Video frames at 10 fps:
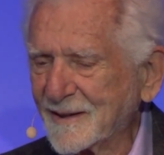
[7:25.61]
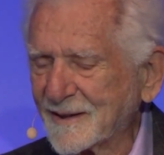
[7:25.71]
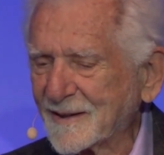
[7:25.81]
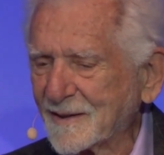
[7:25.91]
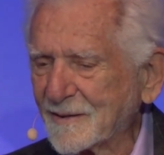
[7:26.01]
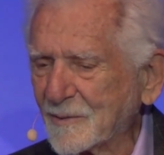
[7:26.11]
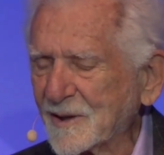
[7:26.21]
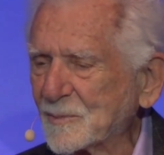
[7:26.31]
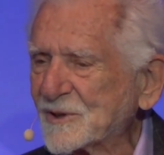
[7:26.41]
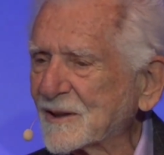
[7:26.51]
Uh, we
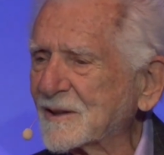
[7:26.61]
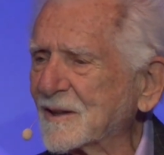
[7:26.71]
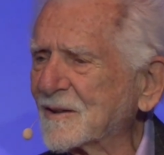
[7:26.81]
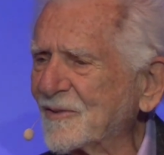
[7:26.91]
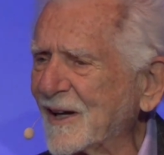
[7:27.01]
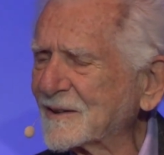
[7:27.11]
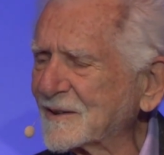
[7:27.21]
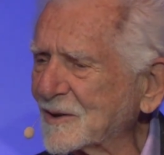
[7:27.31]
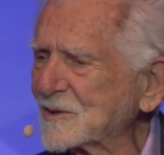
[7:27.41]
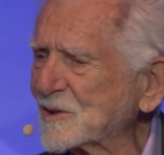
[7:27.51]
objected to the fact
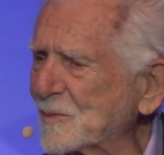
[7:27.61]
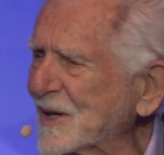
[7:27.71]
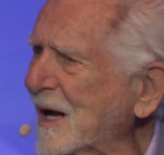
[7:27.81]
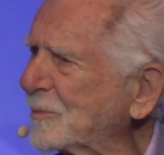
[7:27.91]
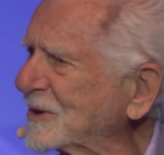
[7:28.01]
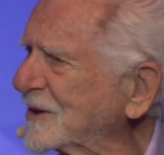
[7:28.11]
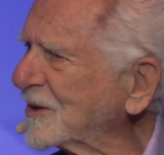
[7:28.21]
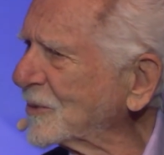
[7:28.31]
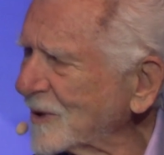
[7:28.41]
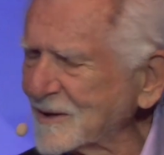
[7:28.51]
that there was a monopoly
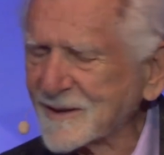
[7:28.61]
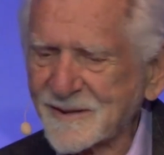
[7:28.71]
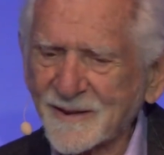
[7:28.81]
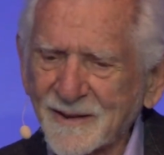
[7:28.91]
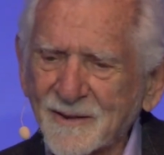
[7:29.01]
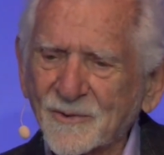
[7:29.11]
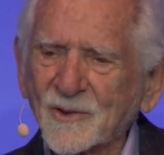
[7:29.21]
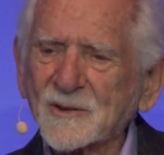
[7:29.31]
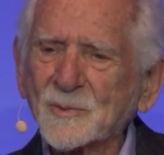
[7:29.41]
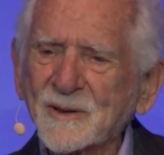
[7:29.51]
going to run this thing in the
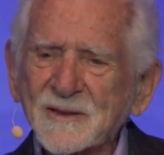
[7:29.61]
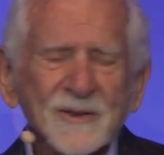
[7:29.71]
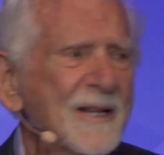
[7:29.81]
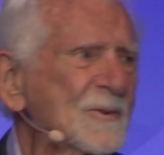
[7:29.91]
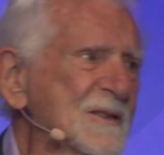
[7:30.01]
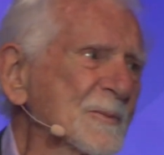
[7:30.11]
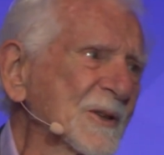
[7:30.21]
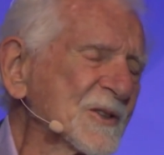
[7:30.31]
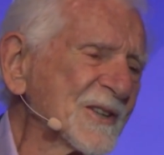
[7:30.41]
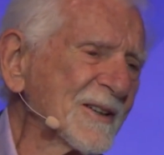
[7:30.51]
first place. So that was the
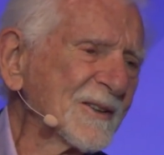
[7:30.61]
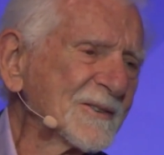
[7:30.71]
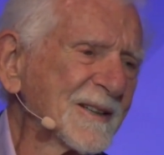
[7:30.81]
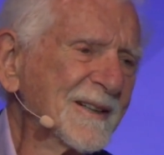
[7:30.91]
big challenge.